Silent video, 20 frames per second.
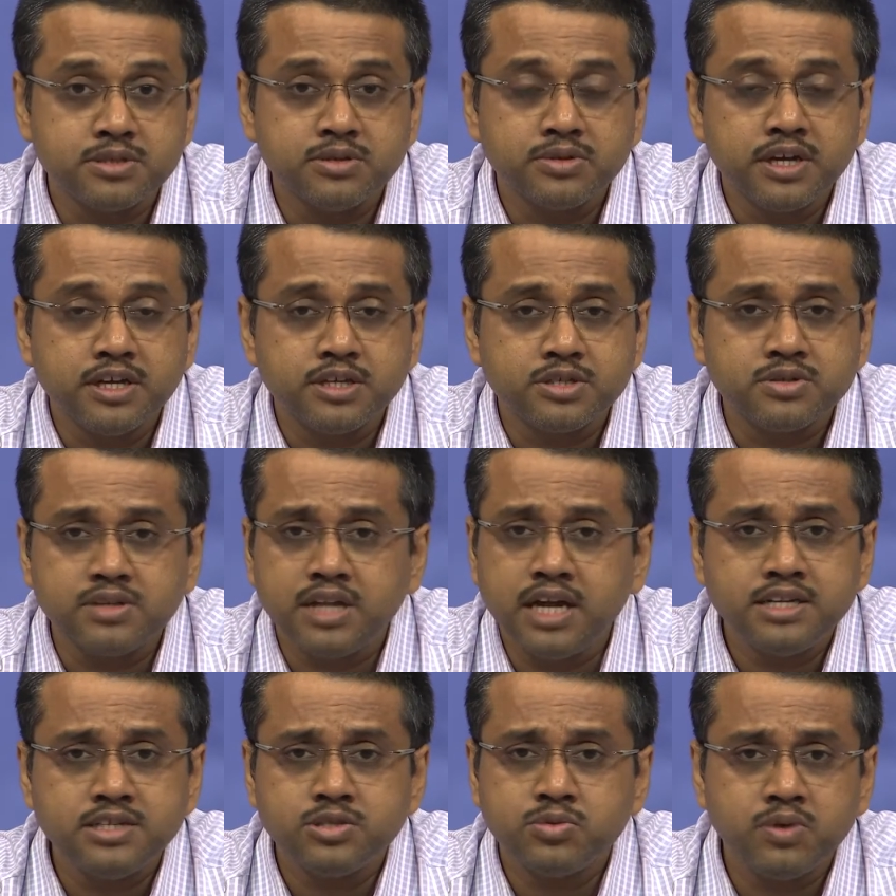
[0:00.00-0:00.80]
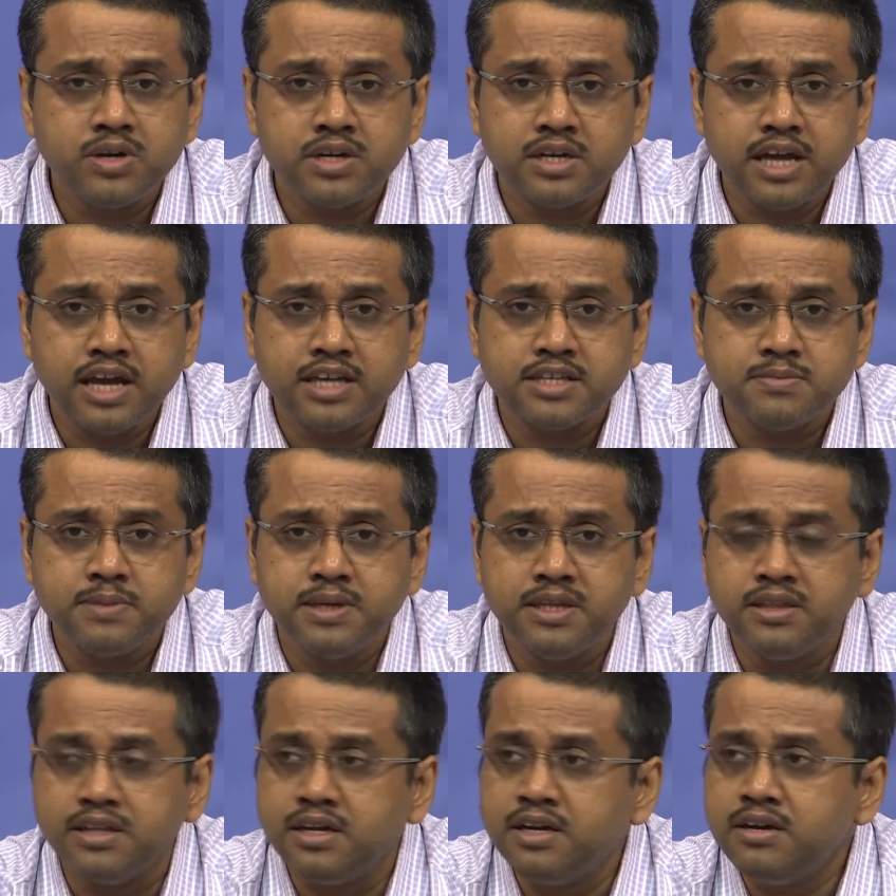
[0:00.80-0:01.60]
Okay, so that is what has
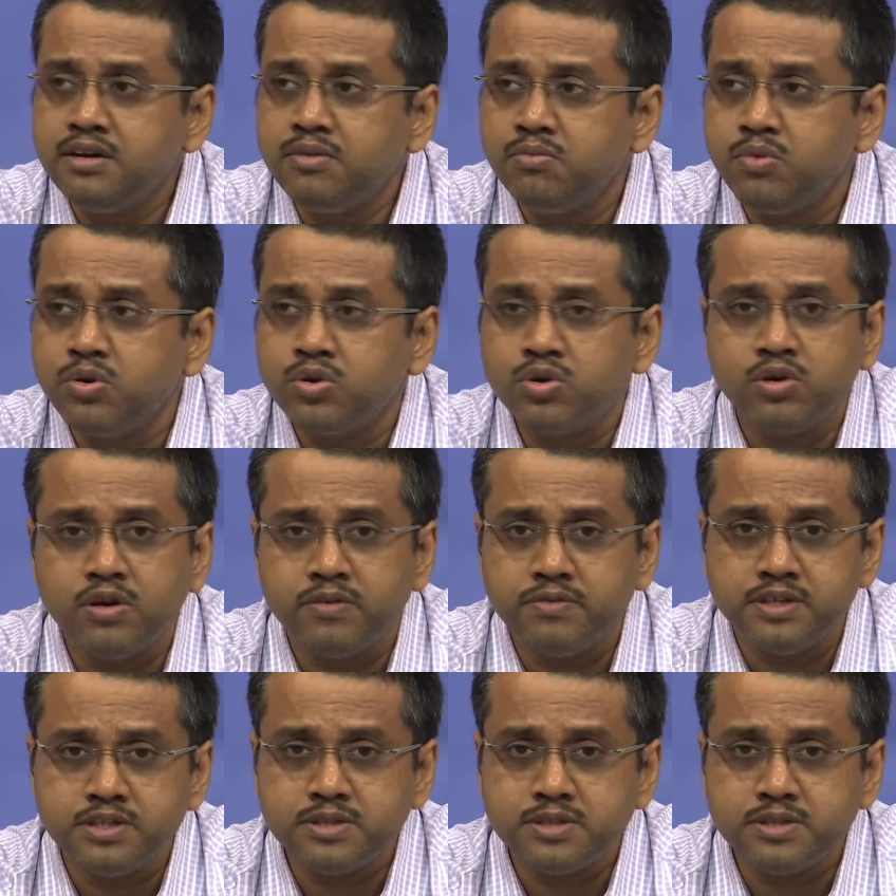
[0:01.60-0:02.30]
been the motto of